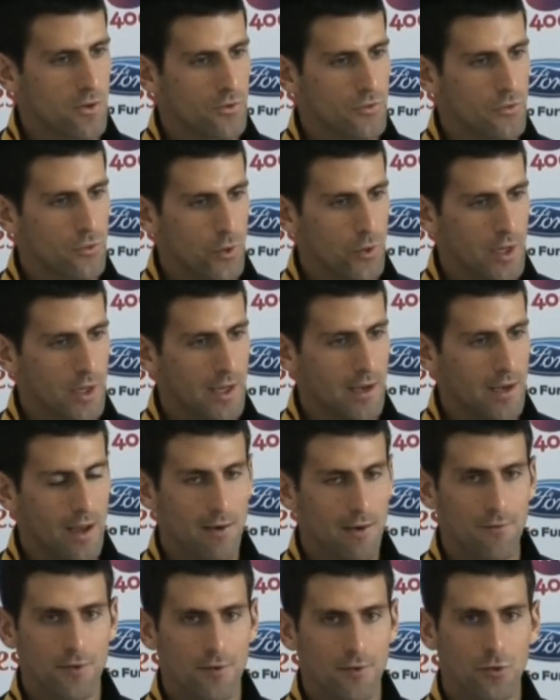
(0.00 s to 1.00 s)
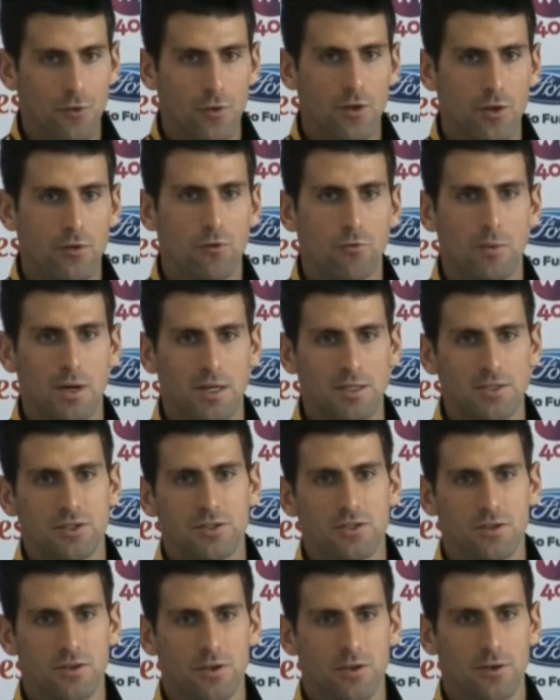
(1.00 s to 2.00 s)
doing enough and doing too
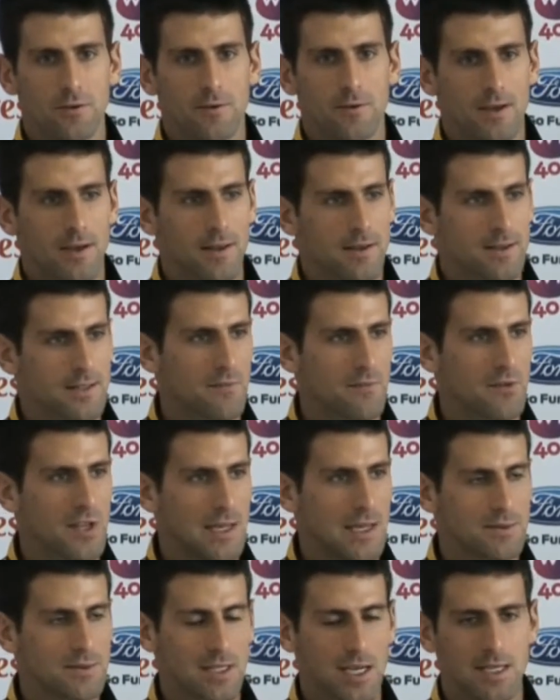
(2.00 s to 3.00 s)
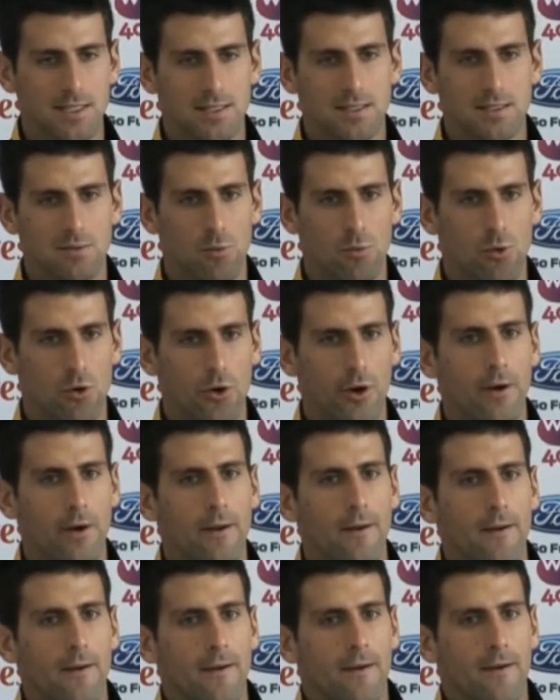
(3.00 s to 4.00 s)
much. So sometimes less is more.
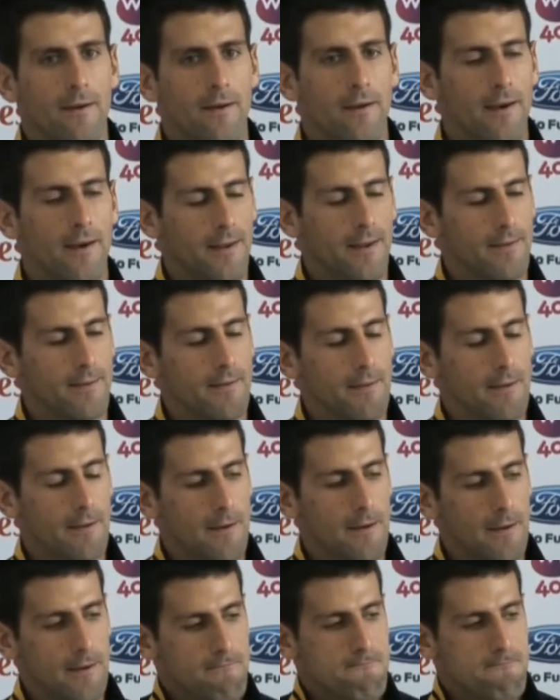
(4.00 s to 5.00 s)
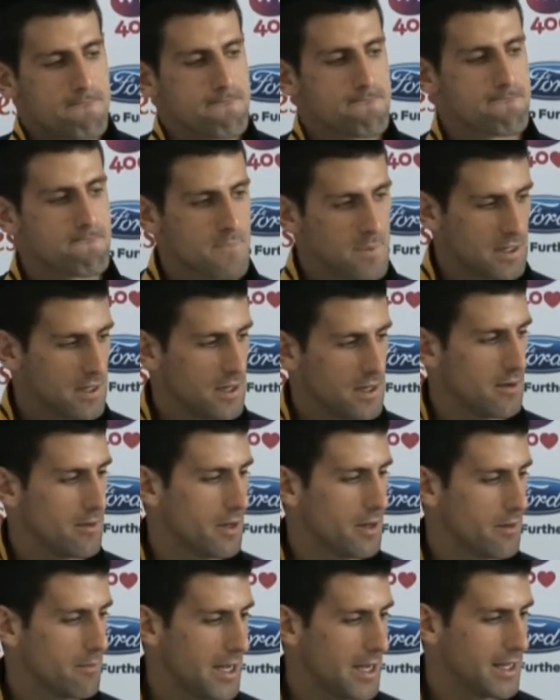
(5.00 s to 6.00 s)
And but
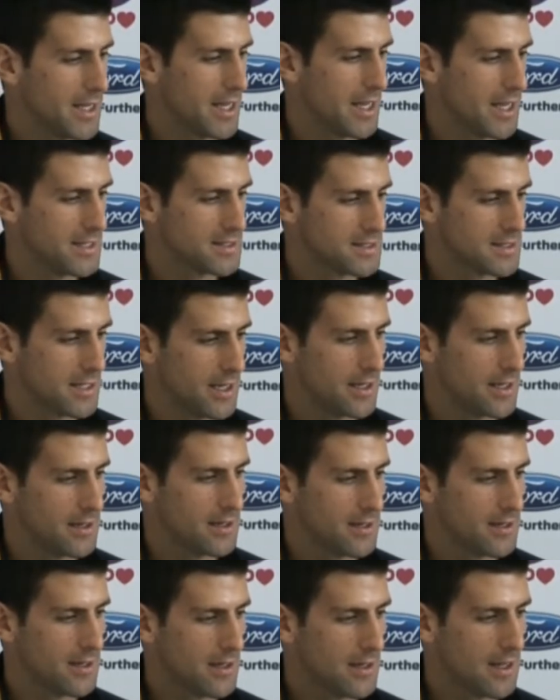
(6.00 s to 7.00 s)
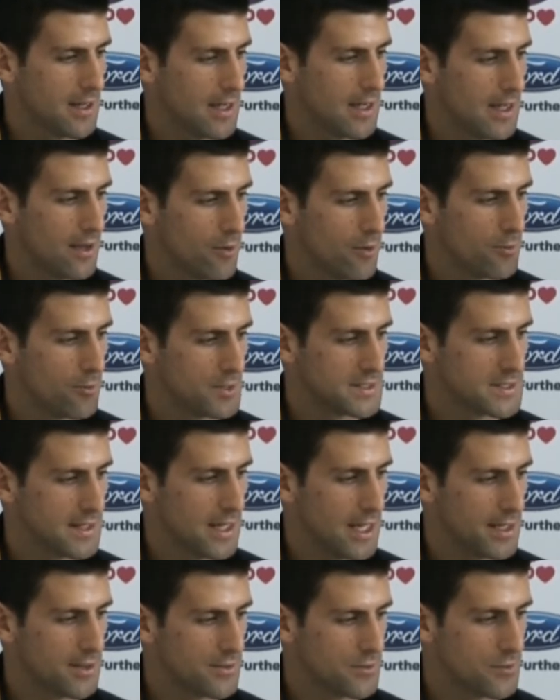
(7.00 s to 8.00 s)
in my case, I always
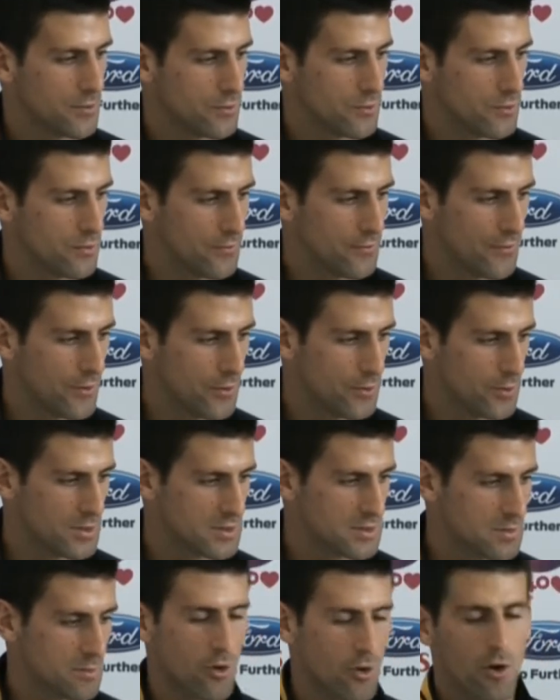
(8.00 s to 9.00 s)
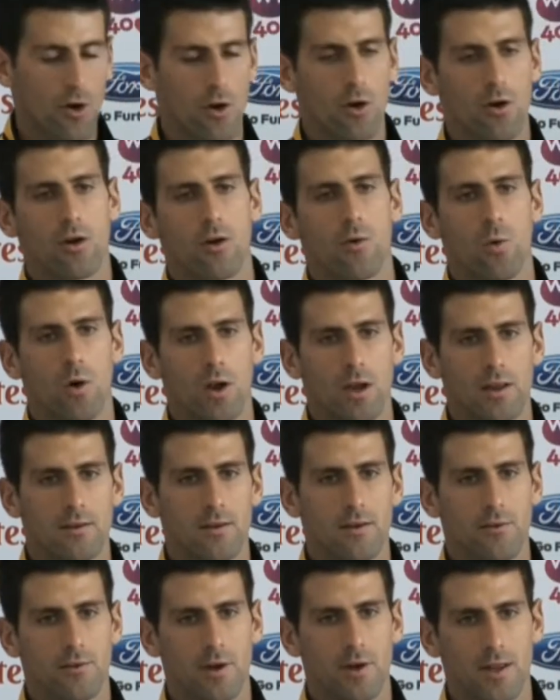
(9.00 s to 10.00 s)
like to focus more on
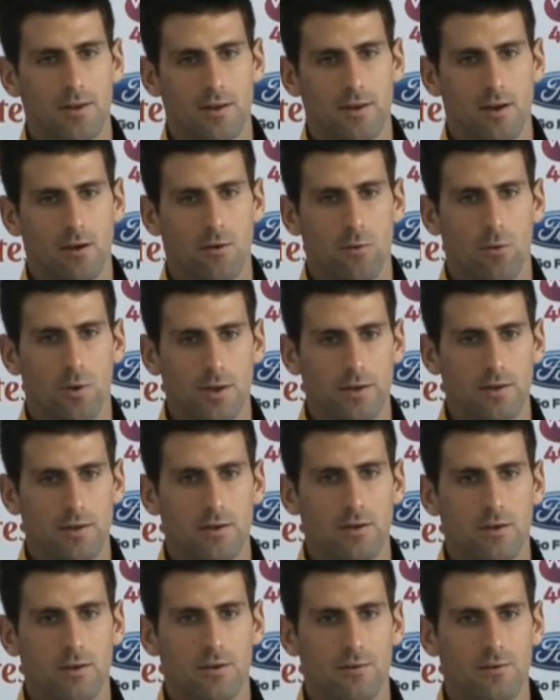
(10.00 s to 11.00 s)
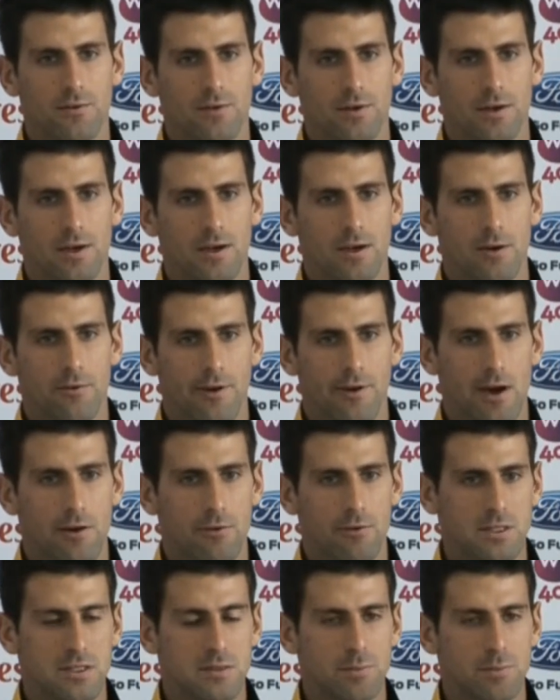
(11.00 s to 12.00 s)
quality rather than quantity of
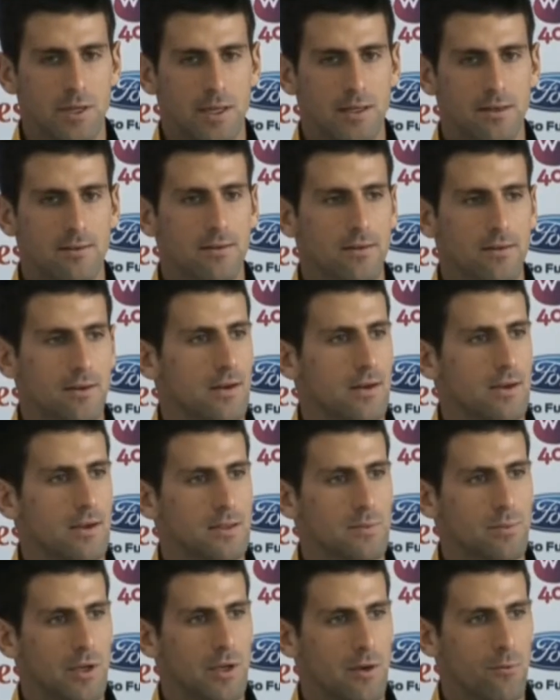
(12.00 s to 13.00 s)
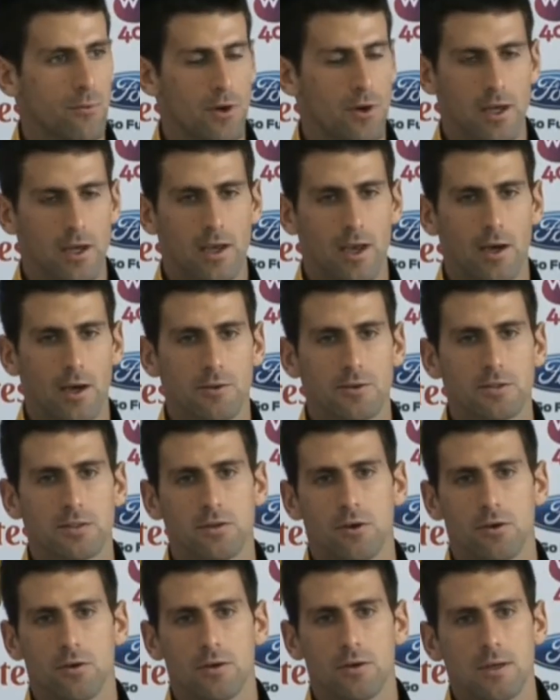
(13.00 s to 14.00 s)
hours spent working out.
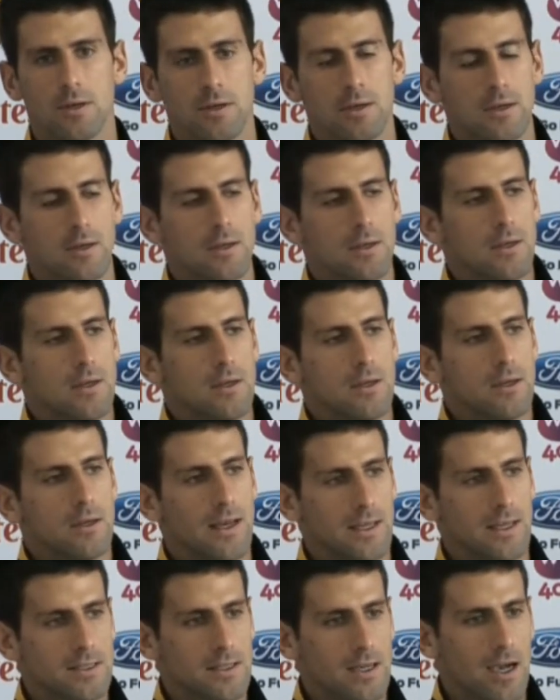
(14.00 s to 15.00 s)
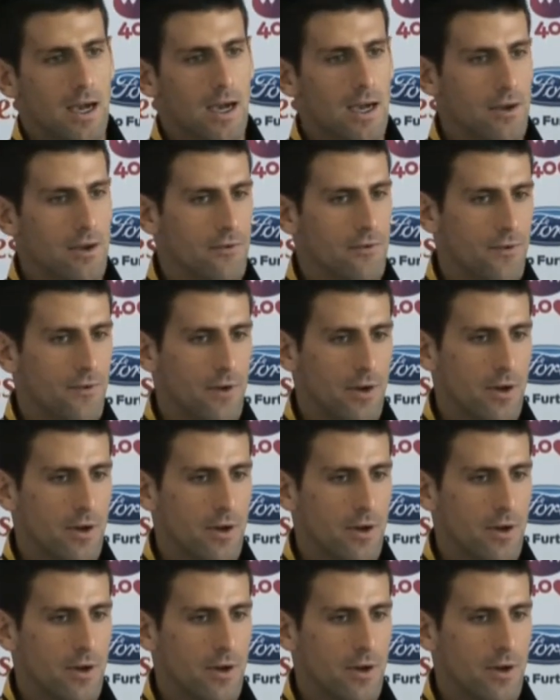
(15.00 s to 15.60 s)
So that's a kind of